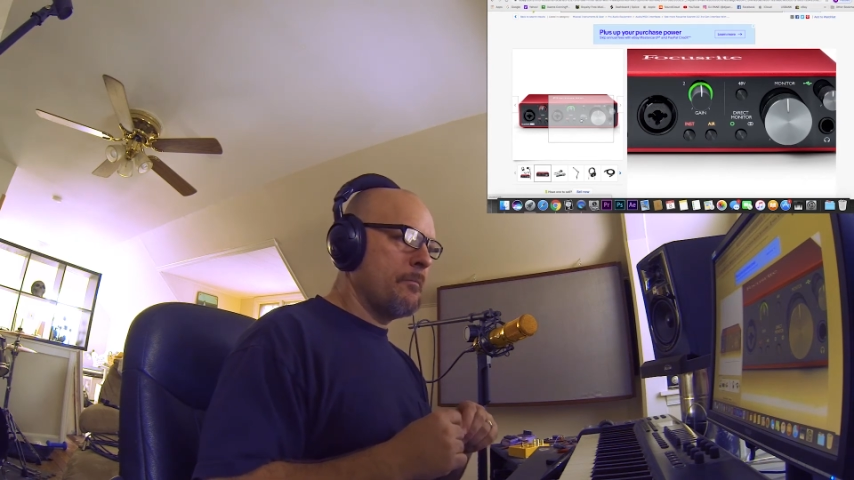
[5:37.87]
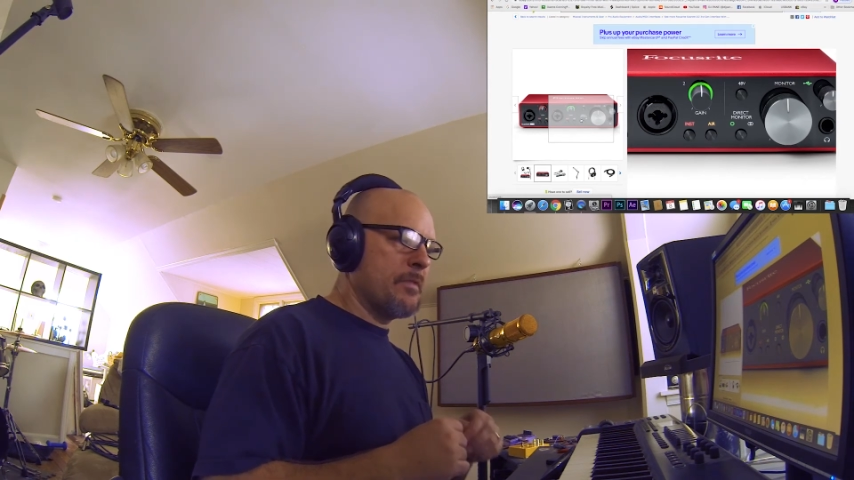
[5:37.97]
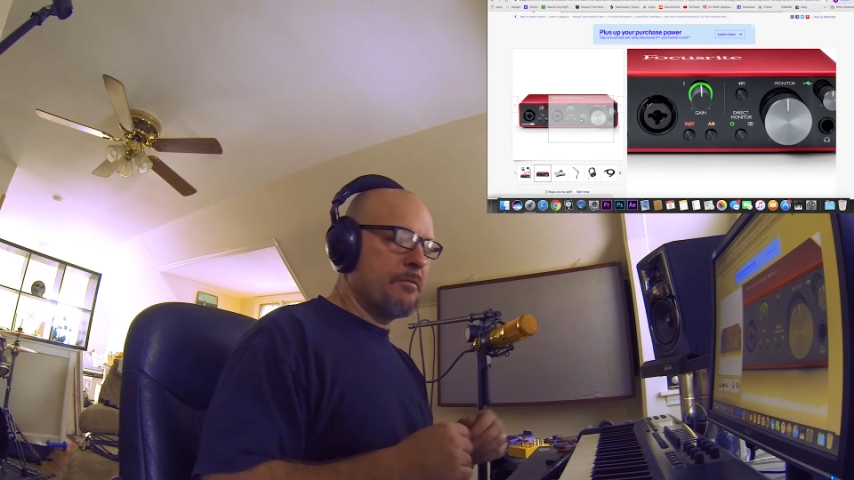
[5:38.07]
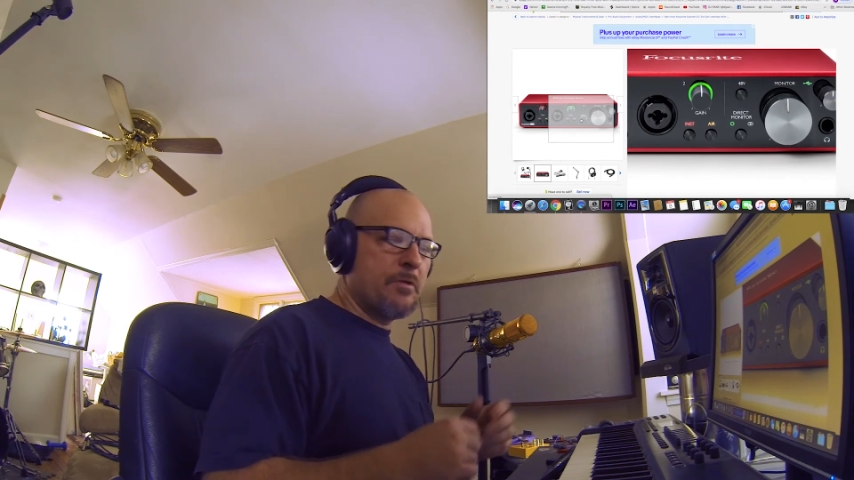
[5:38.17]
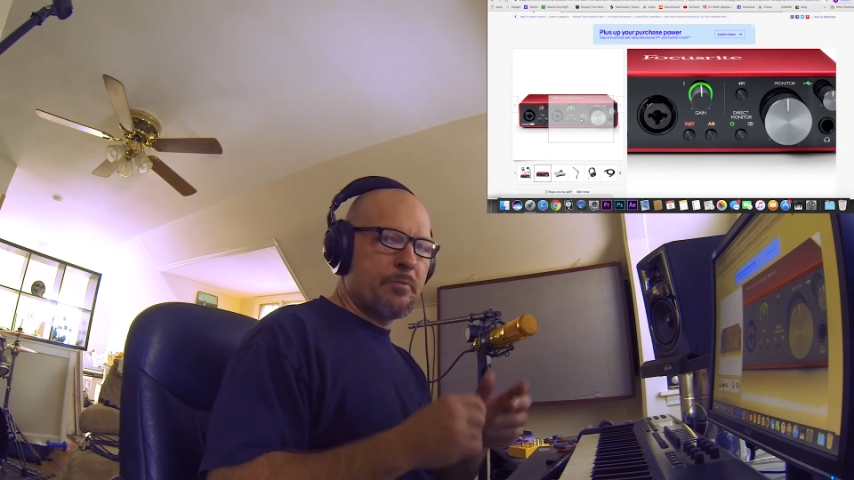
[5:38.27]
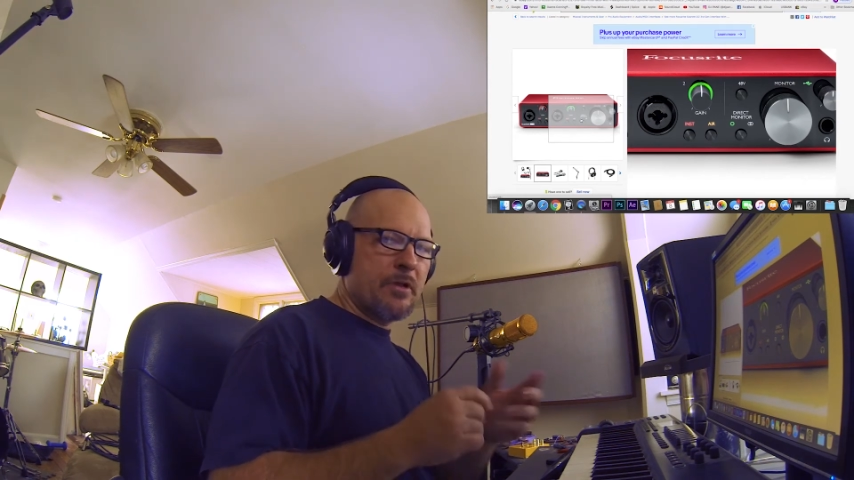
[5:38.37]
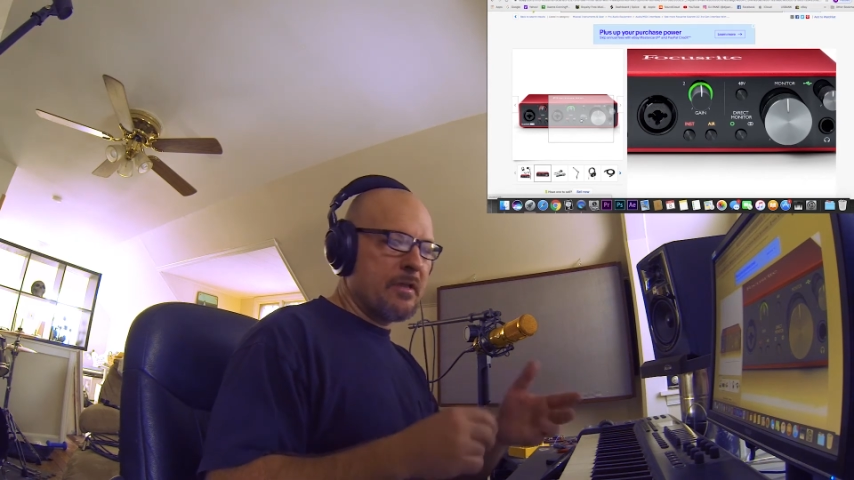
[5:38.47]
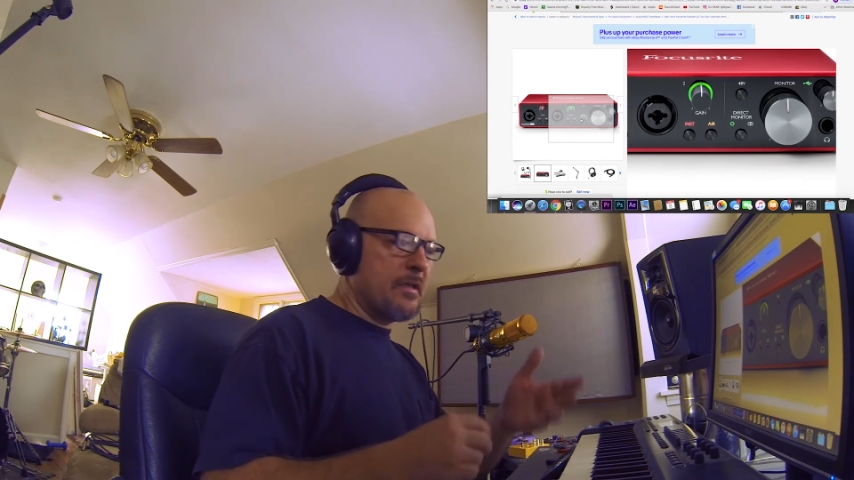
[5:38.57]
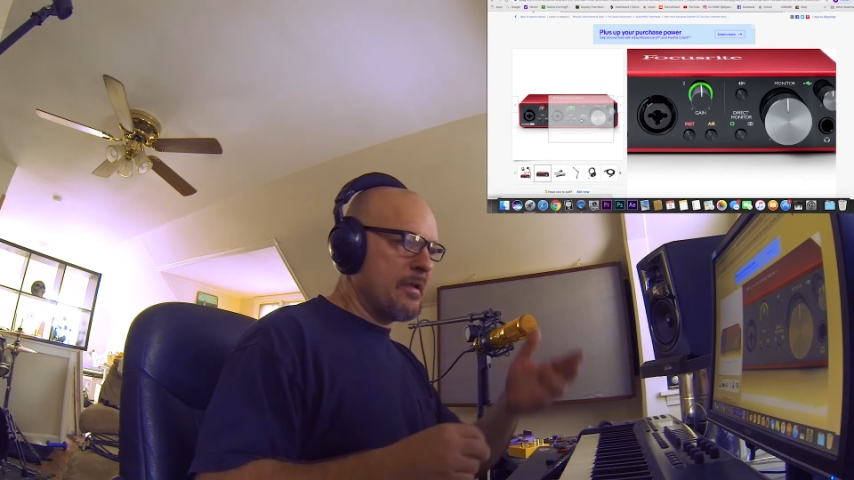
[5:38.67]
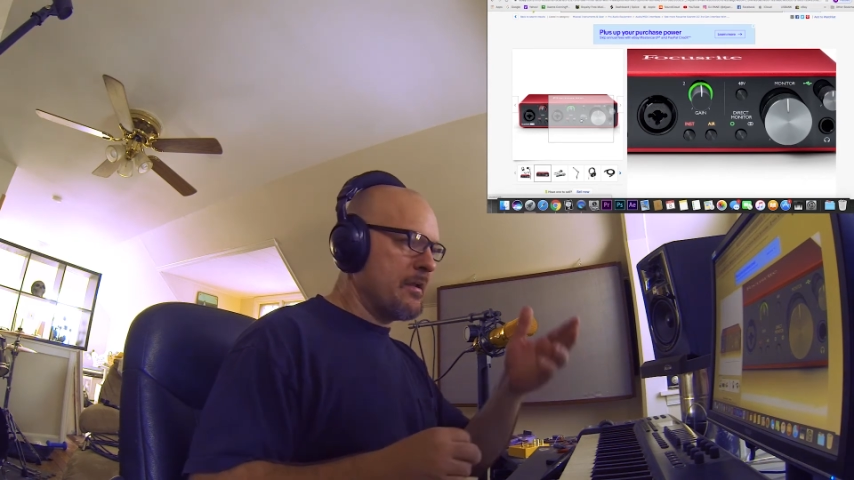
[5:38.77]
If you're
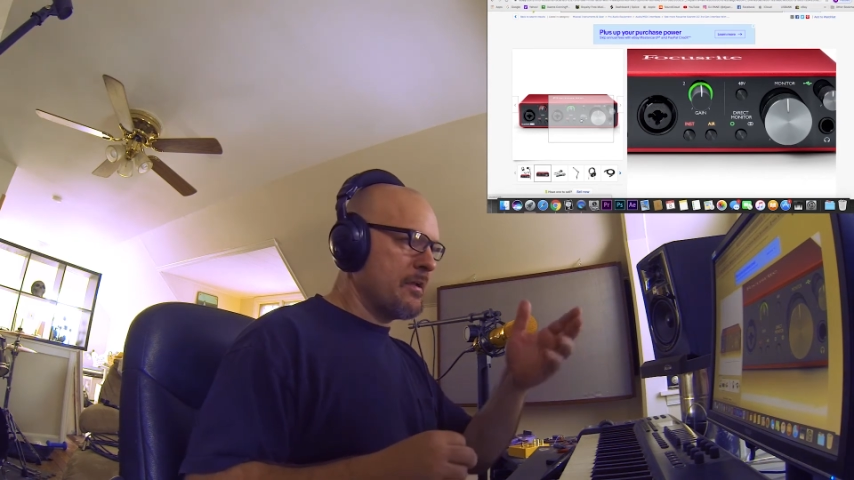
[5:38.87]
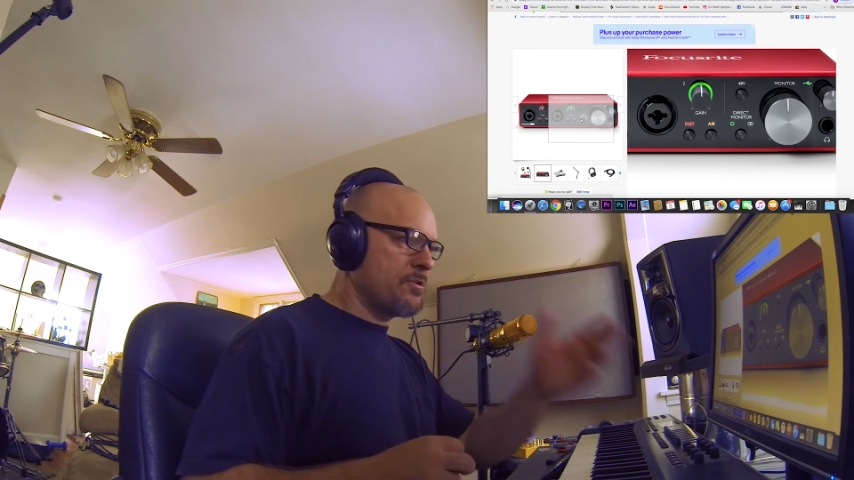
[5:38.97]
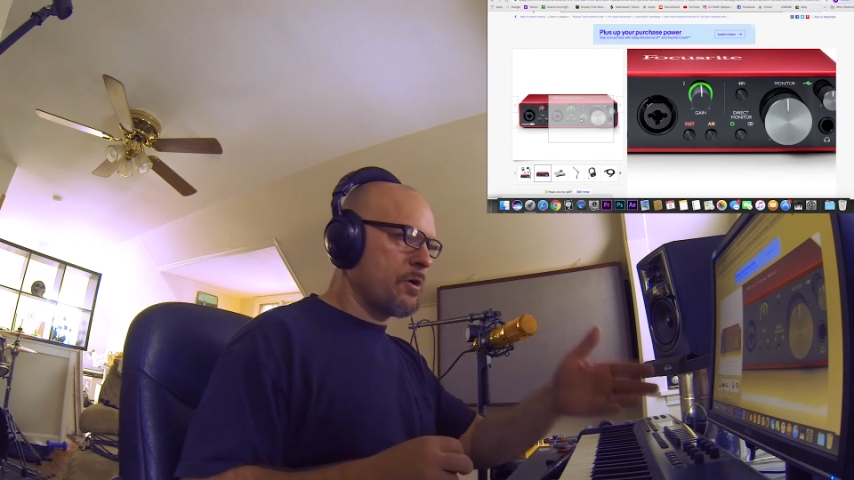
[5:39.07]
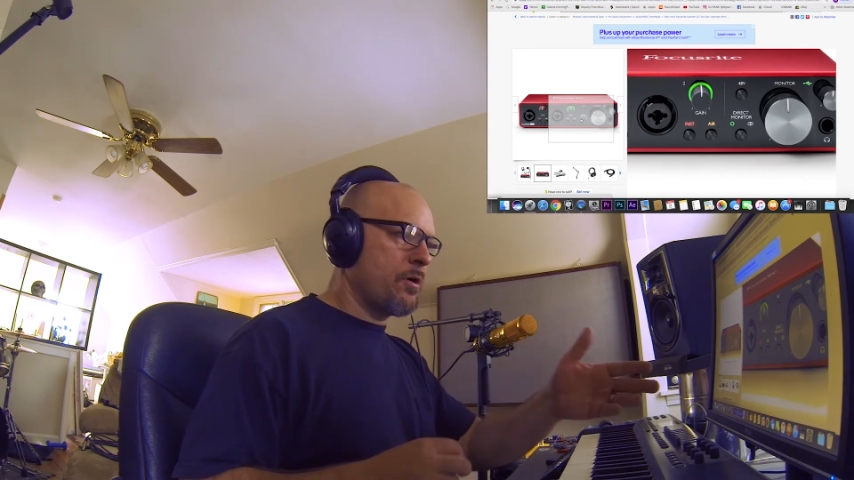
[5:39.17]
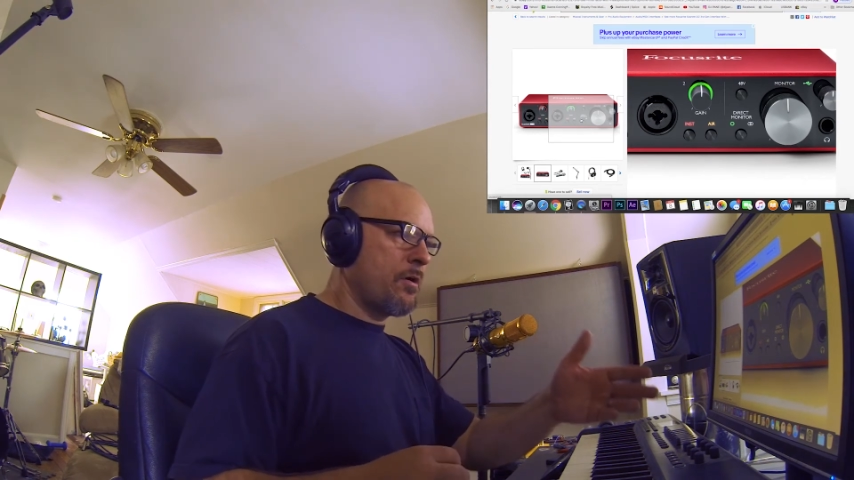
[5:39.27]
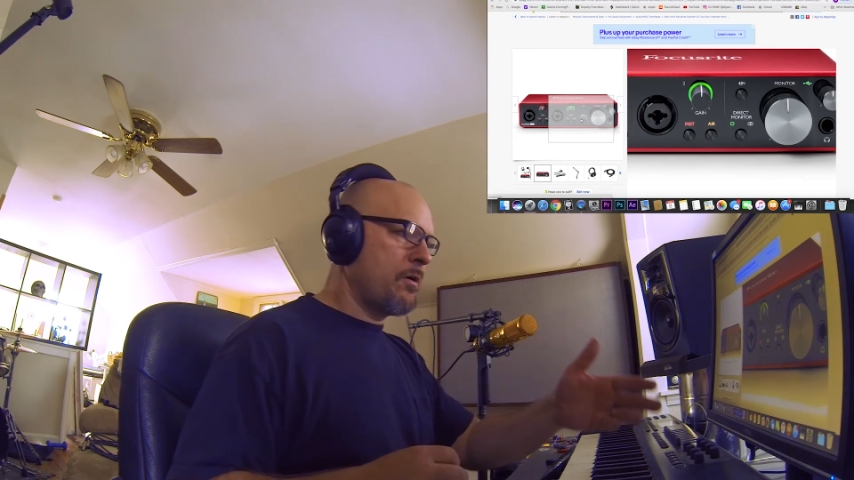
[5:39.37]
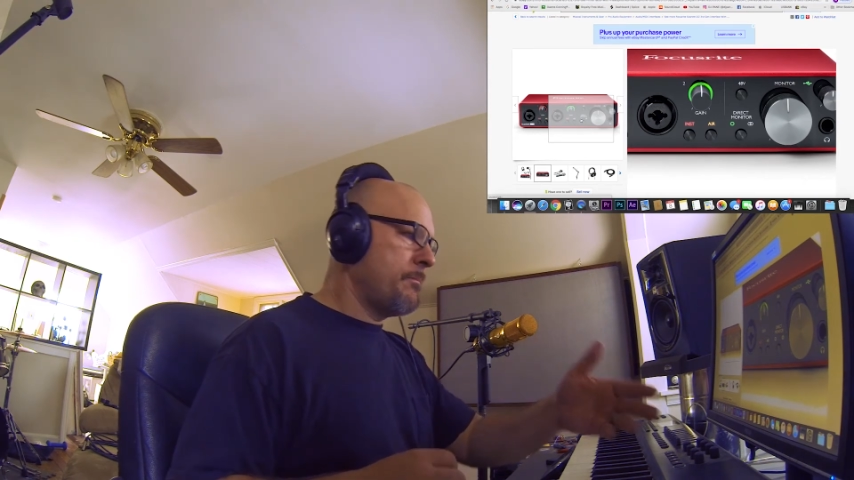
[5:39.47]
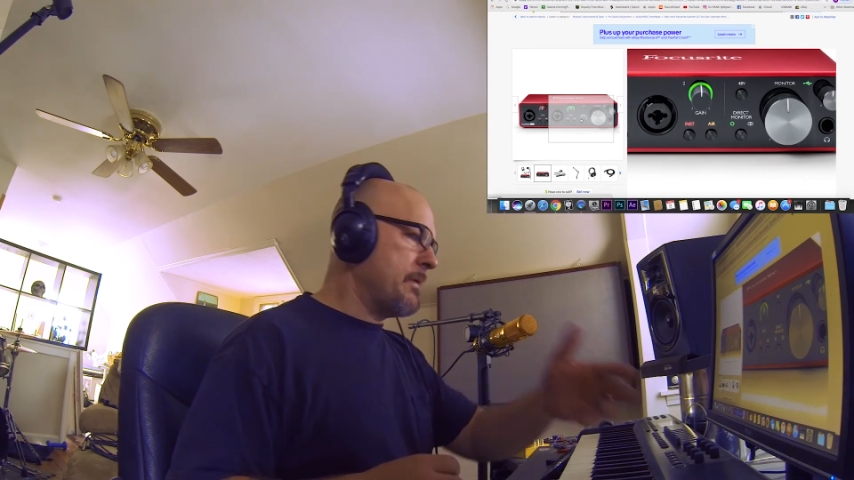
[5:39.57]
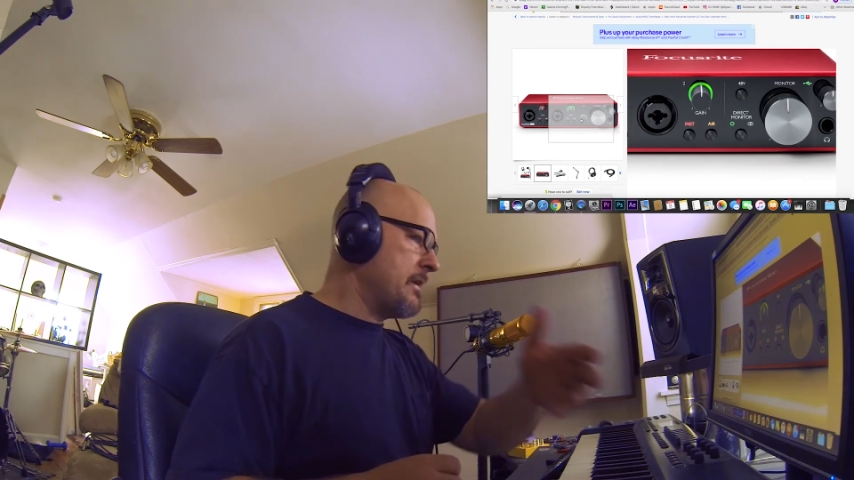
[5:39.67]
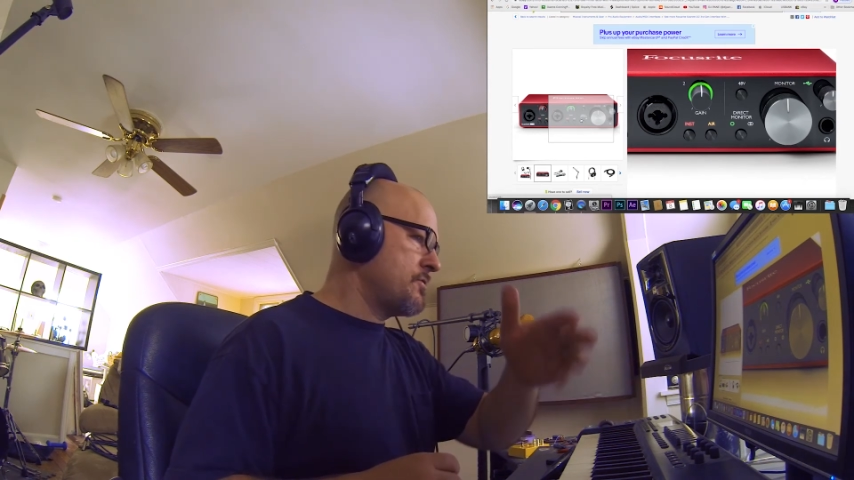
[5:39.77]
plugging in a guitar or a
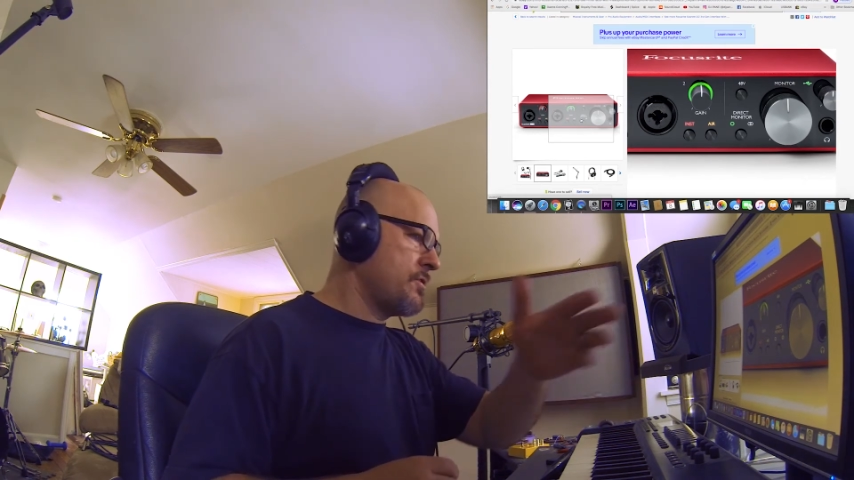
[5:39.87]
bass,